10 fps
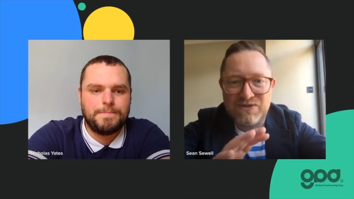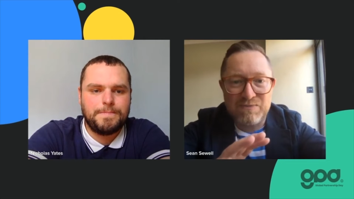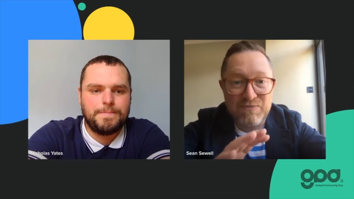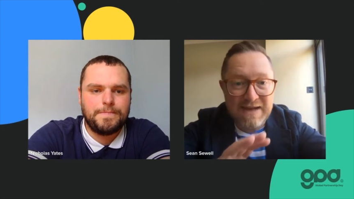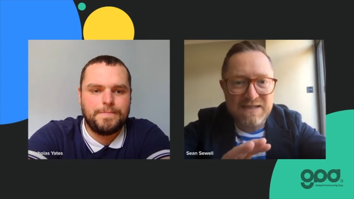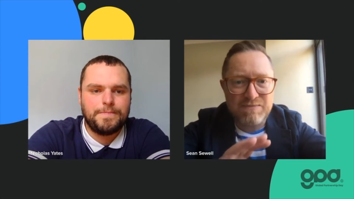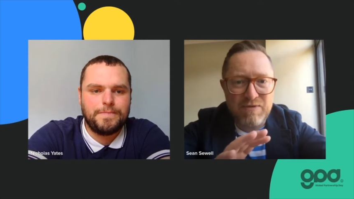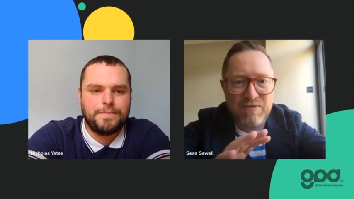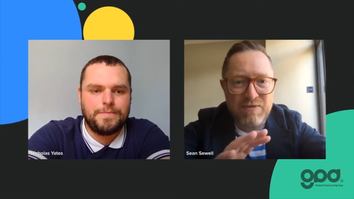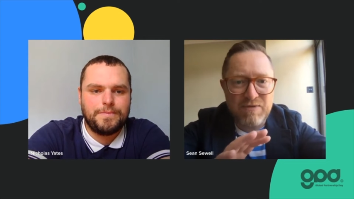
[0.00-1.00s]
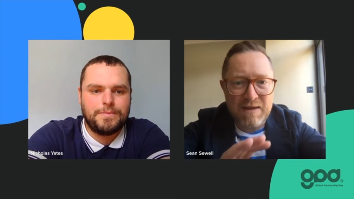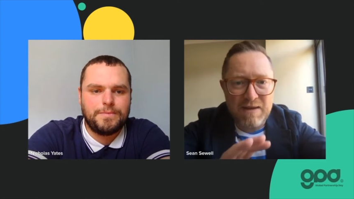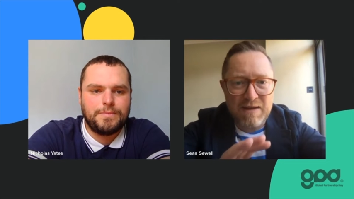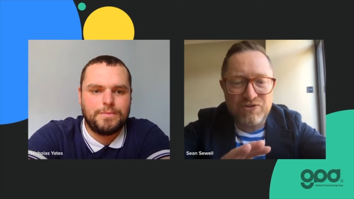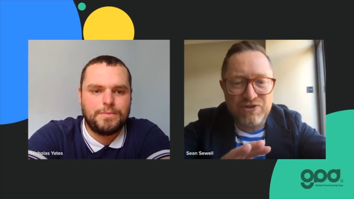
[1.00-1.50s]
Speaker 1: some brand to brand
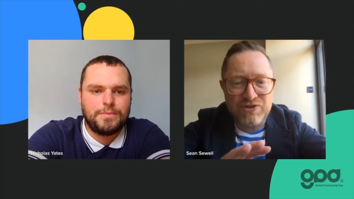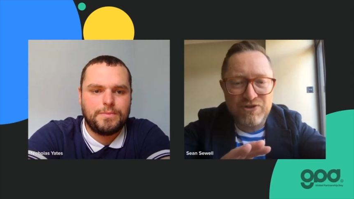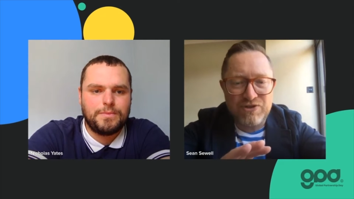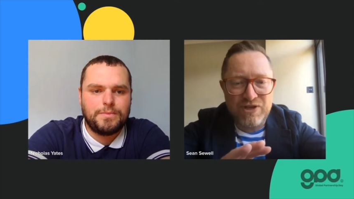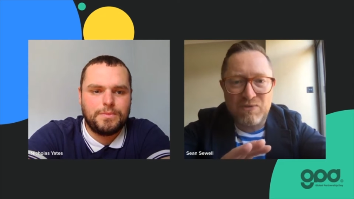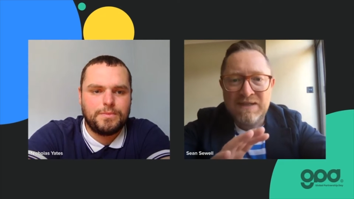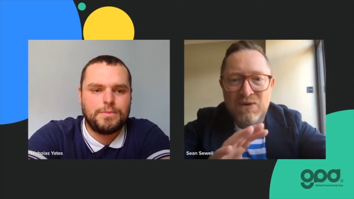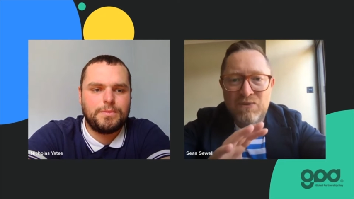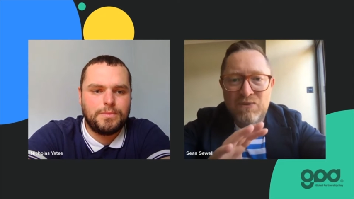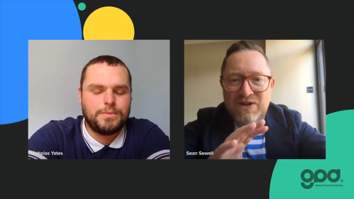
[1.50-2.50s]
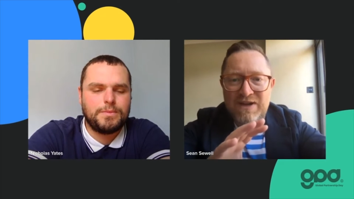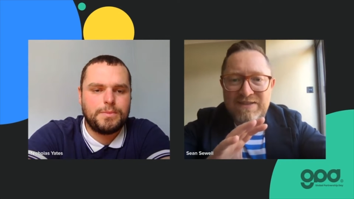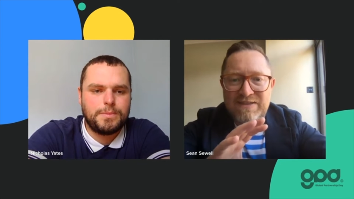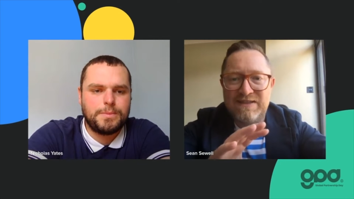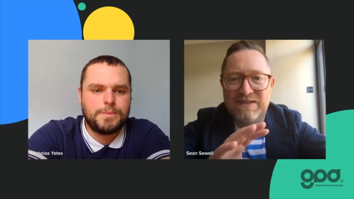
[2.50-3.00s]
projects, for example,
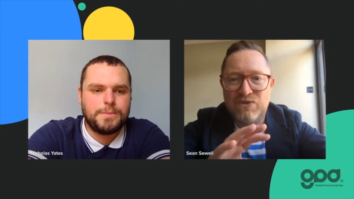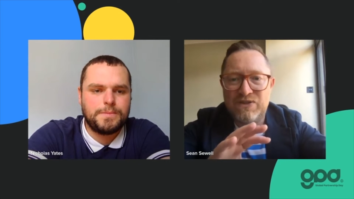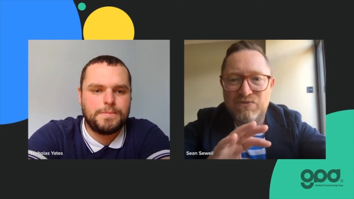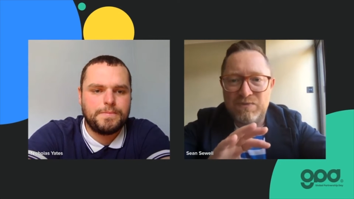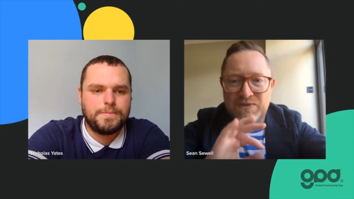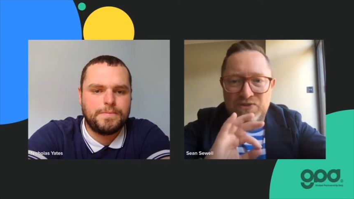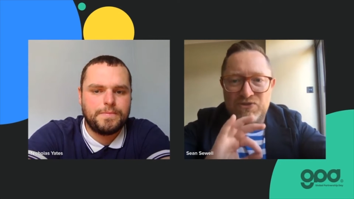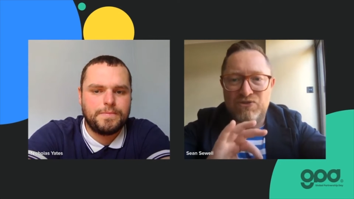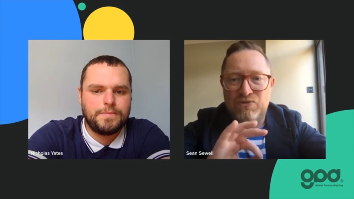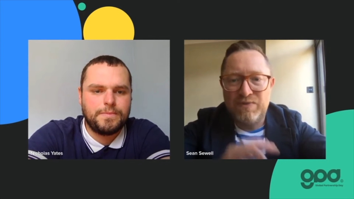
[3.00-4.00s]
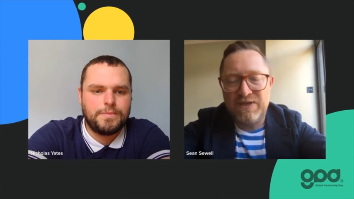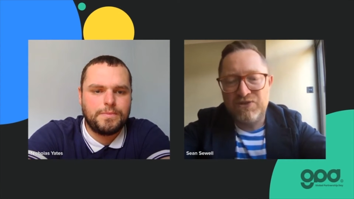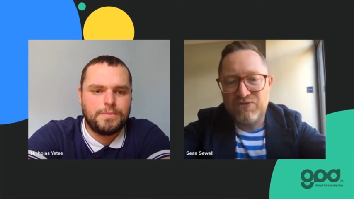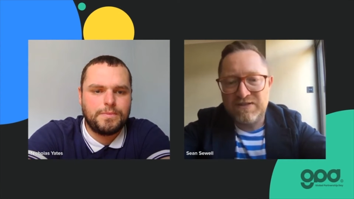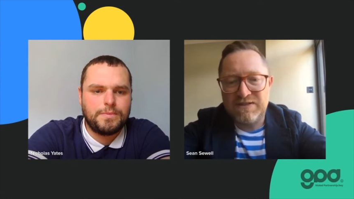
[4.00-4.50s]
which I think the audience would be
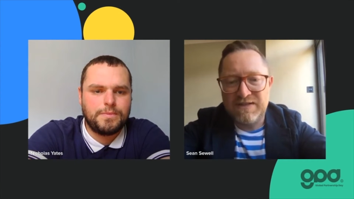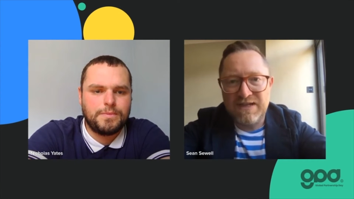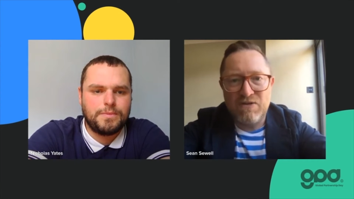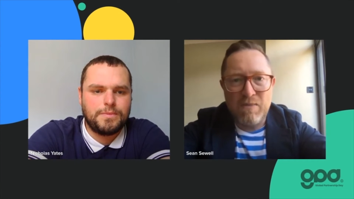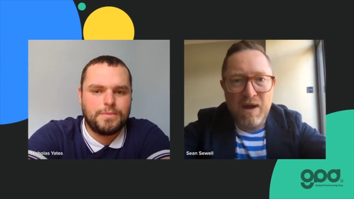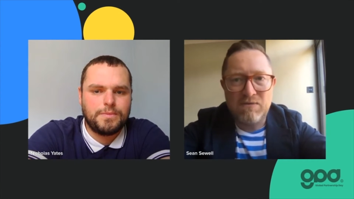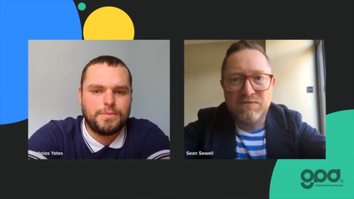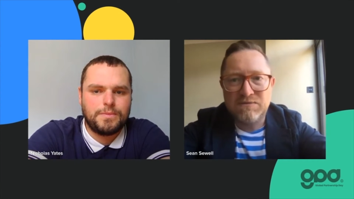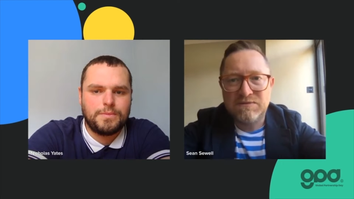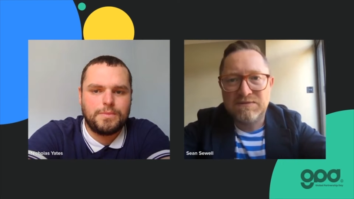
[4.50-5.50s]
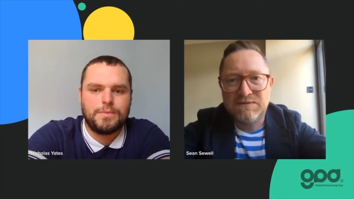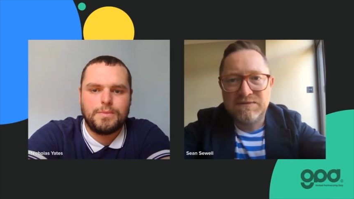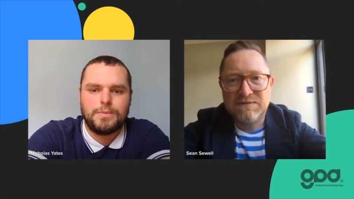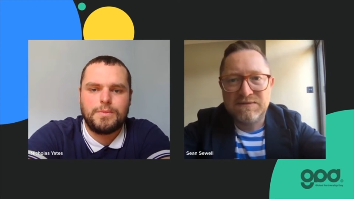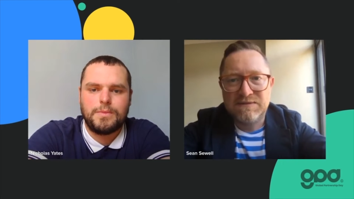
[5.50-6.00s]
super interested to hear about.
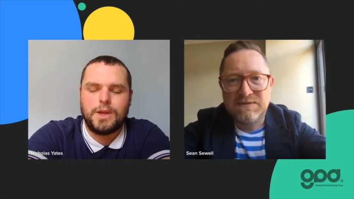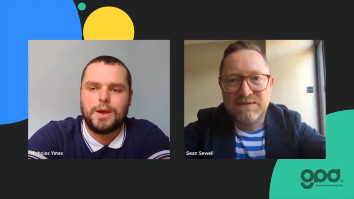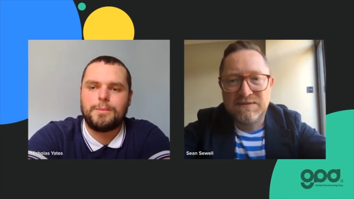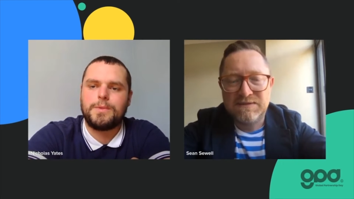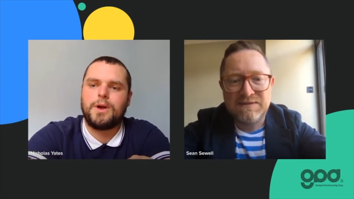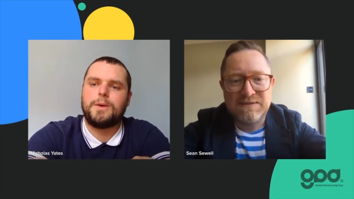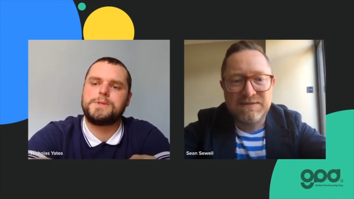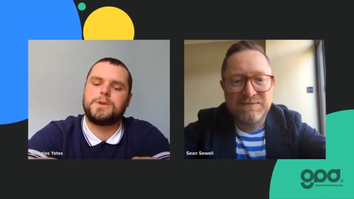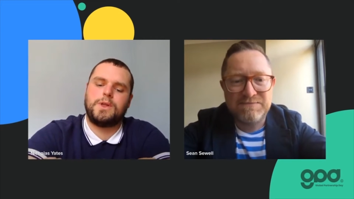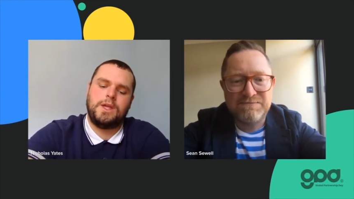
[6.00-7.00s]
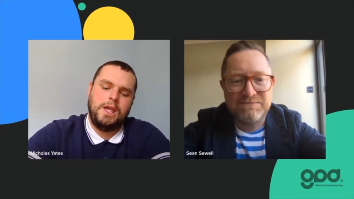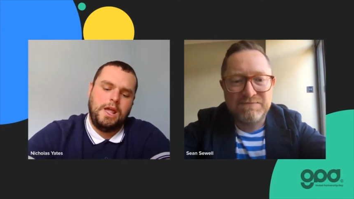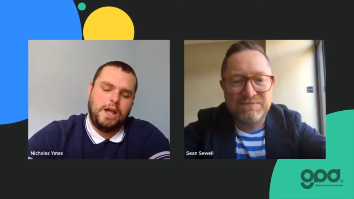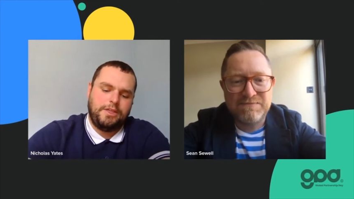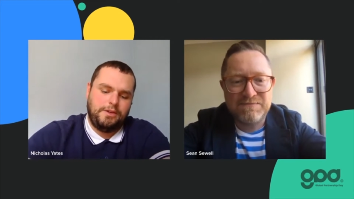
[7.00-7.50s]
Speaker 2: Yeah, no, absolutely.
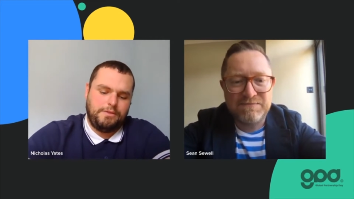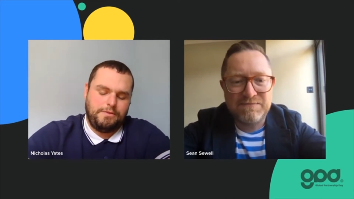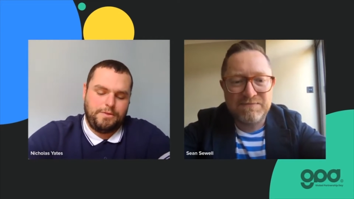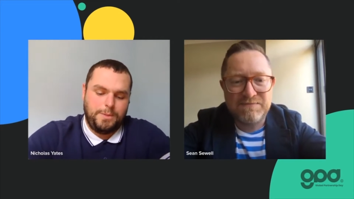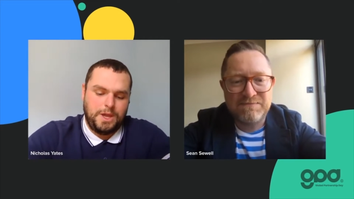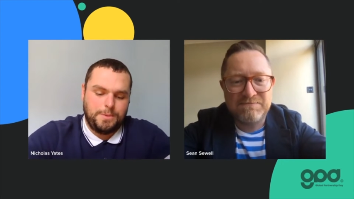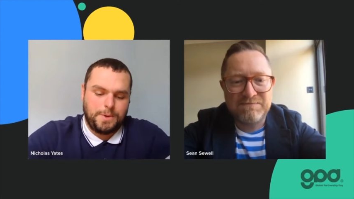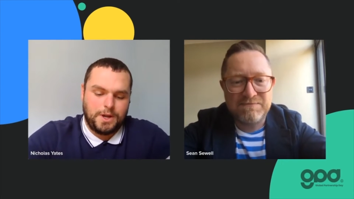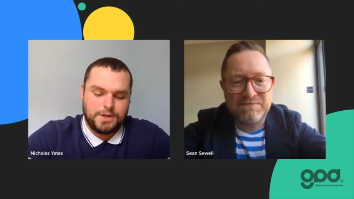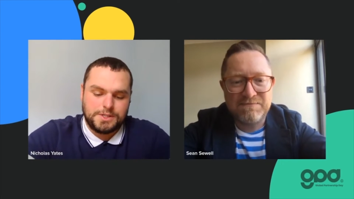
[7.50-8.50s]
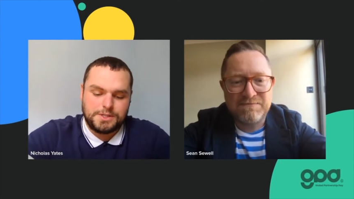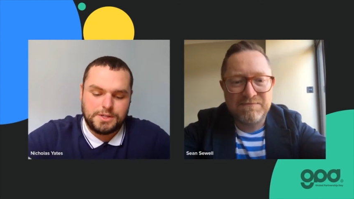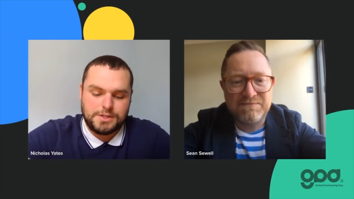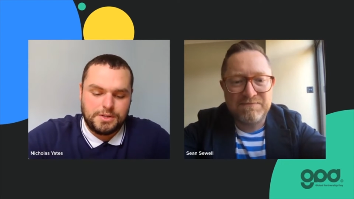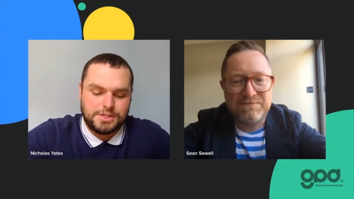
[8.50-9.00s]
I think for me, to be honest,
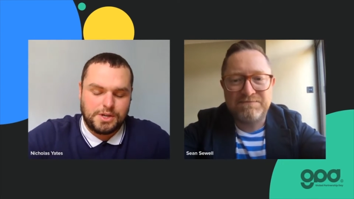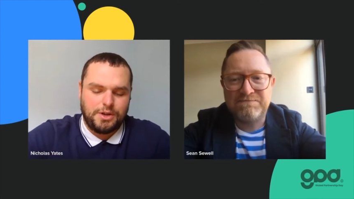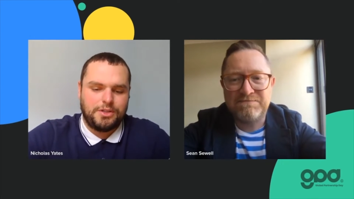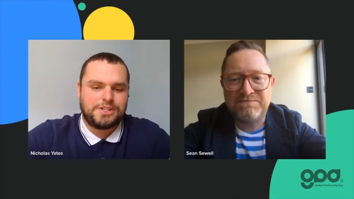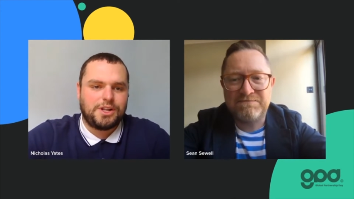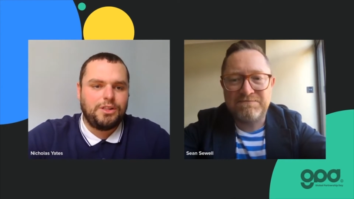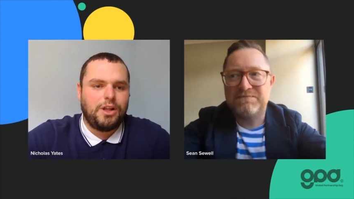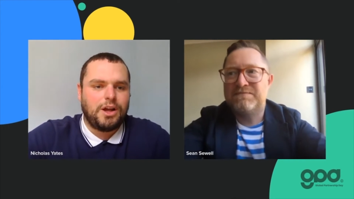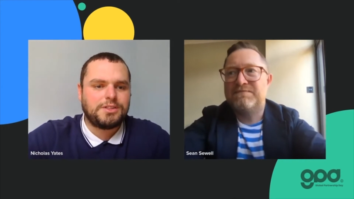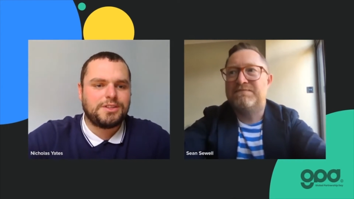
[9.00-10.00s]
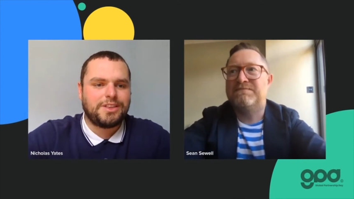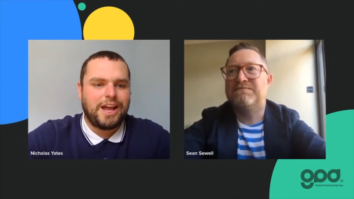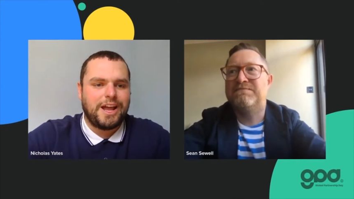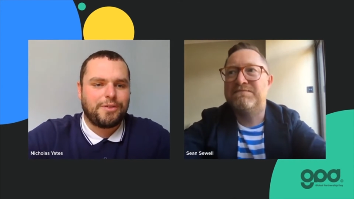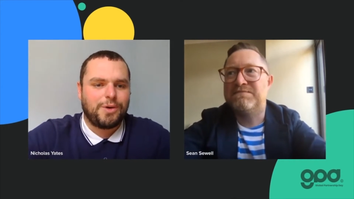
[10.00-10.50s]
the, there's a there's a lot
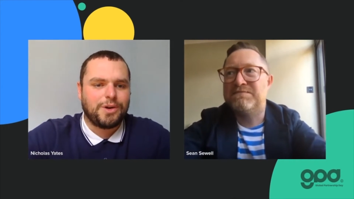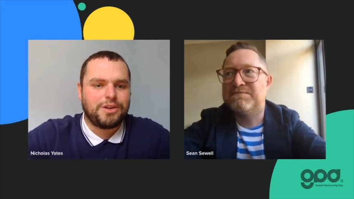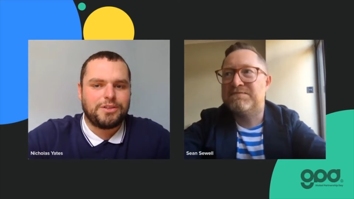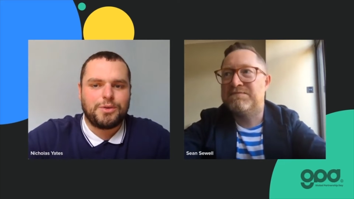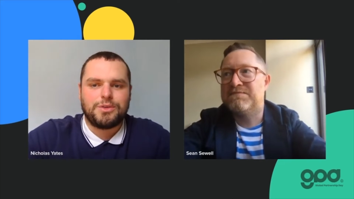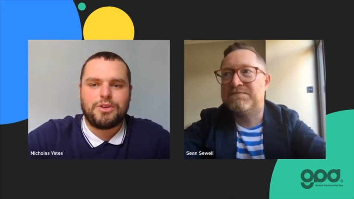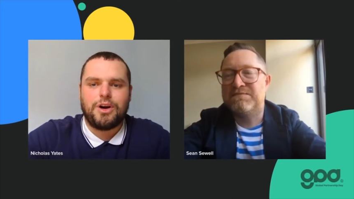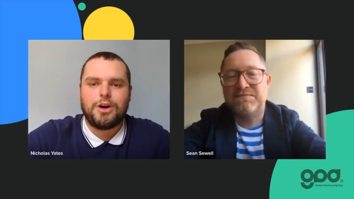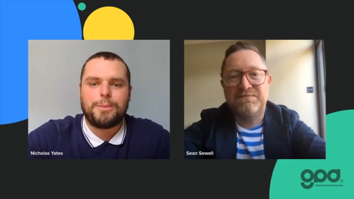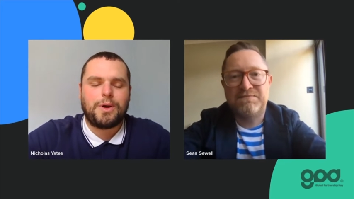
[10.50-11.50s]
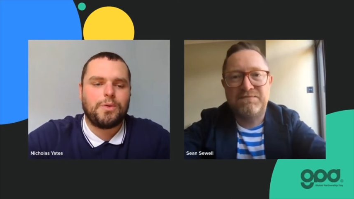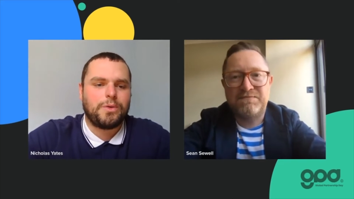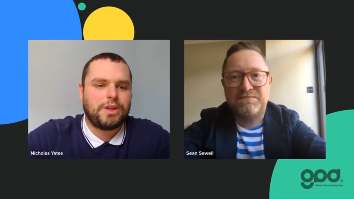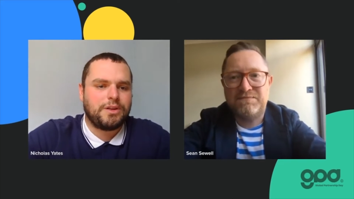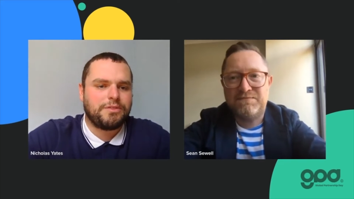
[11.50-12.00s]
that everyone can do and talk about within